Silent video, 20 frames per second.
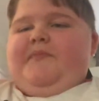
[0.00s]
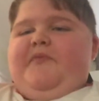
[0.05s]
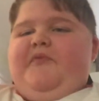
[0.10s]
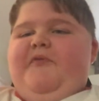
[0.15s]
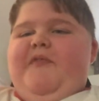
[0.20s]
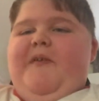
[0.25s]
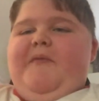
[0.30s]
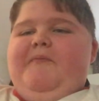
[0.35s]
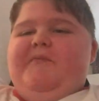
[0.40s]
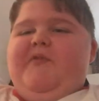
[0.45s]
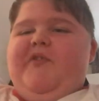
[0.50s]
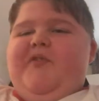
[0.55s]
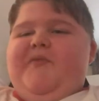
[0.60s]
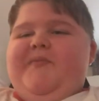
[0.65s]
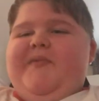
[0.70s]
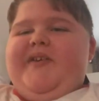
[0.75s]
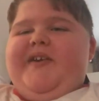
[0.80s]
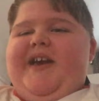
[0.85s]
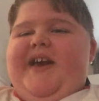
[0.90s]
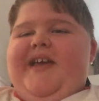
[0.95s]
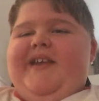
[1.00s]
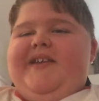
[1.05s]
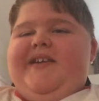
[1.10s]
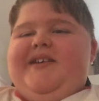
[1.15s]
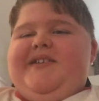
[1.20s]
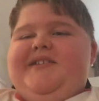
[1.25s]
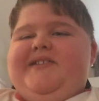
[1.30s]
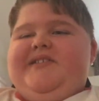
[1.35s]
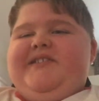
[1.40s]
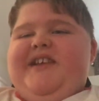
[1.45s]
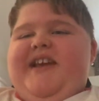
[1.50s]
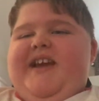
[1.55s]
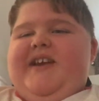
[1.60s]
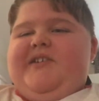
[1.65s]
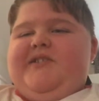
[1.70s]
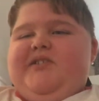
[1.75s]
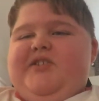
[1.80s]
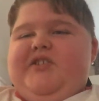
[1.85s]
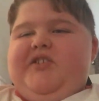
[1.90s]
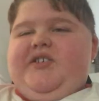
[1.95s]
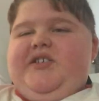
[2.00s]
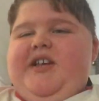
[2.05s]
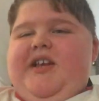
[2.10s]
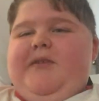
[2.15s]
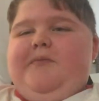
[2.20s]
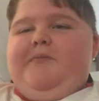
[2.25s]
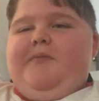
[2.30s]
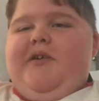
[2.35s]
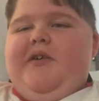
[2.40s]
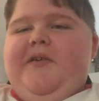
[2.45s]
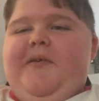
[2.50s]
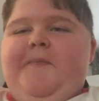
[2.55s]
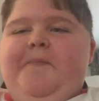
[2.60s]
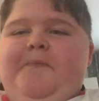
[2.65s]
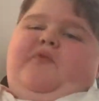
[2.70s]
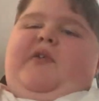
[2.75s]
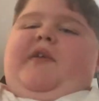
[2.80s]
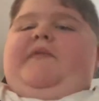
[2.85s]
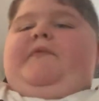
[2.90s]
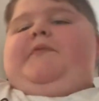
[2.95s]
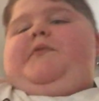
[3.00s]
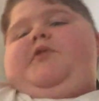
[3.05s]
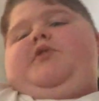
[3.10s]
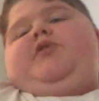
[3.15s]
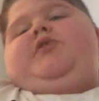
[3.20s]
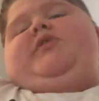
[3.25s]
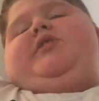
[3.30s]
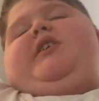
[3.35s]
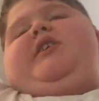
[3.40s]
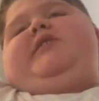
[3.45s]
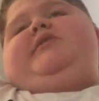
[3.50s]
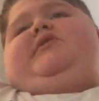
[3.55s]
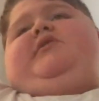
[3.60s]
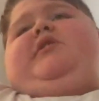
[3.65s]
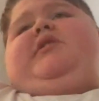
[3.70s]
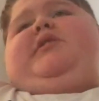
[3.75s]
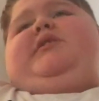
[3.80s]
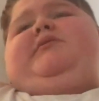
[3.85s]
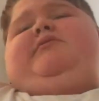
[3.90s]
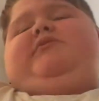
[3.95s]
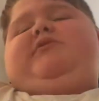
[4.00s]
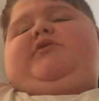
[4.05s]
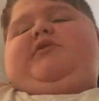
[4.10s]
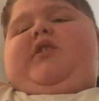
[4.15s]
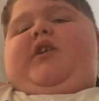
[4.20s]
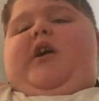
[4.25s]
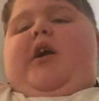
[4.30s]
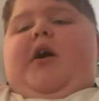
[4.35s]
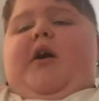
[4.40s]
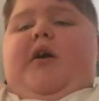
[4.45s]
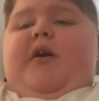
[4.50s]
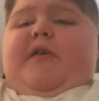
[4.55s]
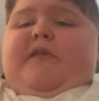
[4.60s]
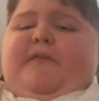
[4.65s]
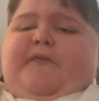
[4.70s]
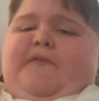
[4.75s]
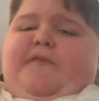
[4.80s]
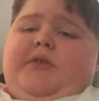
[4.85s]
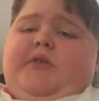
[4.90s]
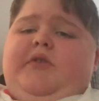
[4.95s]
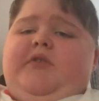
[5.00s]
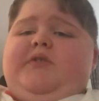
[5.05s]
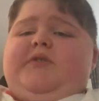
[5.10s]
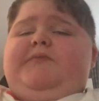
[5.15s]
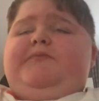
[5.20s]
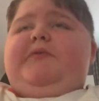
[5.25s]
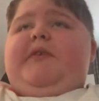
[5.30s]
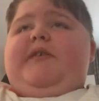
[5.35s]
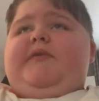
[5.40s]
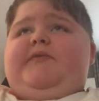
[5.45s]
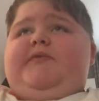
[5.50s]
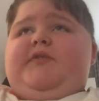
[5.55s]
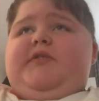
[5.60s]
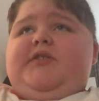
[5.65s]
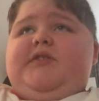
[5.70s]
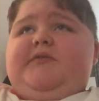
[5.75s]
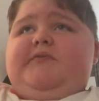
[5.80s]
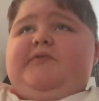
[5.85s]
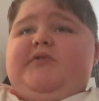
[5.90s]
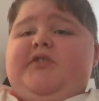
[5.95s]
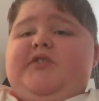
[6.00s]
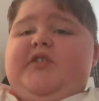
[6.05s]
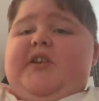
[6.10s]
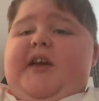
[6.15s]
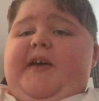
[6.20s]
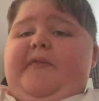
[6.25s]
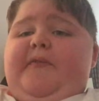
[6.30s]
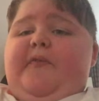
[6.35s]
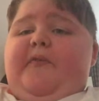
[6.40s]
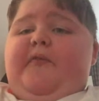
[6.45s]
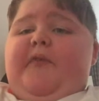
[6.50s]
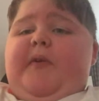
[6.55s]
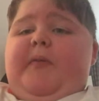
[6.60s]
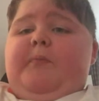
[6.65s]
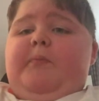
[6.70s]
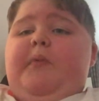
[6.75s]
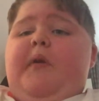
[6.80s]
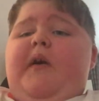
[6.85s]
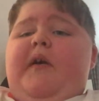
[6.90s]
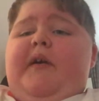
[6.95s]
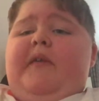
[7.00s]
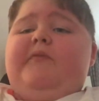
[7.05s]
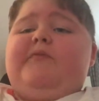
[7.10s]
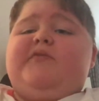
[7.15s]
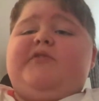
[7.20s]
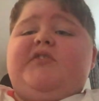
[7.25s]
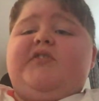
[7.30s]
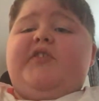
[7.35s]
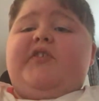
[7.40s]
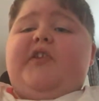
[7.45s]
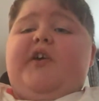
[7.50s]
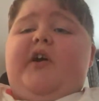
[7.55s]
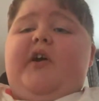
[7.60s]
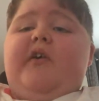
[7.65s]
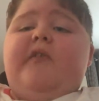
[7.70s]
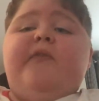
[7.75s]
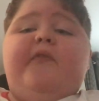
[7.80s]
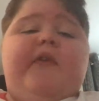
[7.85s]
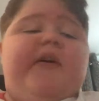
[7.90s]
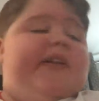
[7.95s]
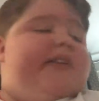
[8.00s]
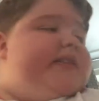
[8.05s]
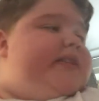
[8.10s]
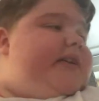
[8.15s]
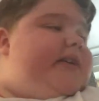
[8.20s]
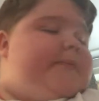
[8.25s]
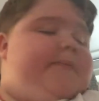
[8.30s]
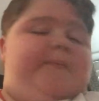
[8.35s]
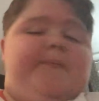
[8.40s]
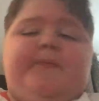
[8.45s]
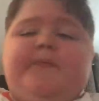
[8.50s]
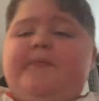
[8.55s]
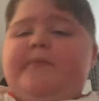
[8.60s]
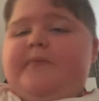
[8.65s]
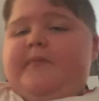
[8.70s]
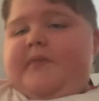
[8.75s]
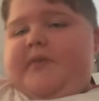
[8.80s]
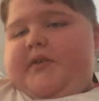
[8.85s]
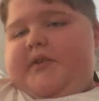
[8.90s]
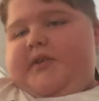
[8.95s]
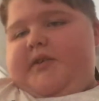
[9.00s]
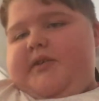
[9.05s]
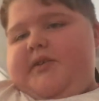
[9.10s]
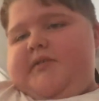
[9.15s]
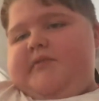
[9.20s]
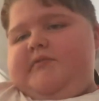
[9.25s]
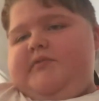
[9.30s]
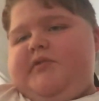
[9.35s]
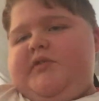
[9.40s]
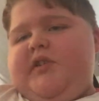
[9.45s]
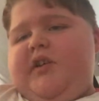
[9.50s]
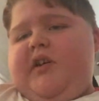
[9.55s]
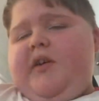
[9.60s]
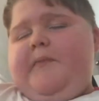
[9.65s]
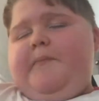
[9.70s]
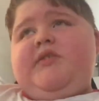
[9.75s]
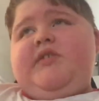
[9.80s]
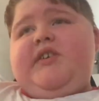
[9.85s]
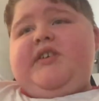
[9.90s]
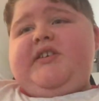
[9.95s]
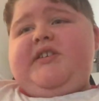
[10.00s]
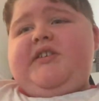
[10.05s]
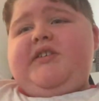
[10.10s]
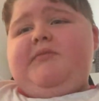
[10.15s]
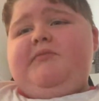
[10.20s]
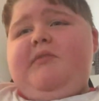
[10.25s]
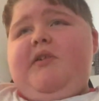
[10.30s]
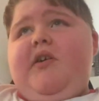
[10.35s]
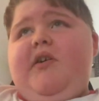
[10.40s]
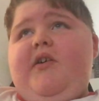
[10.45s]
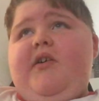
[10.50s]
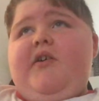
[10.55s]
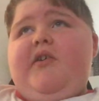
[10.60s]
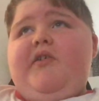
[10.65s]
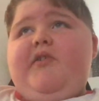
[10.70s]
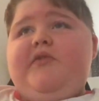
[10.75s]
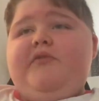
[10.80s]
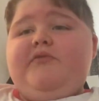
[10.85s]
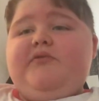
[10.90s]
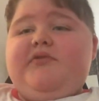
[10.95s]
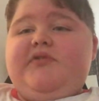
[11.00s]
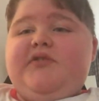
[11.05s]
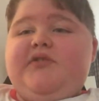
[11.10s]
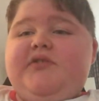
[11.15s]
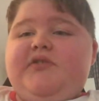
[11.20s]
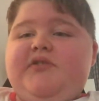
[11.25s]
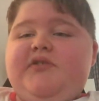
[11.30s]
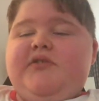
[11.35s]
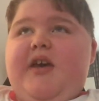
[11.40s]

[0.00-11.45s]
front room again. And then I just had my breakfast. I had, like, it was like half cooked breakfast. It wasn't everything, but it was enough. And, um... Uh, it was like tin tomatoes,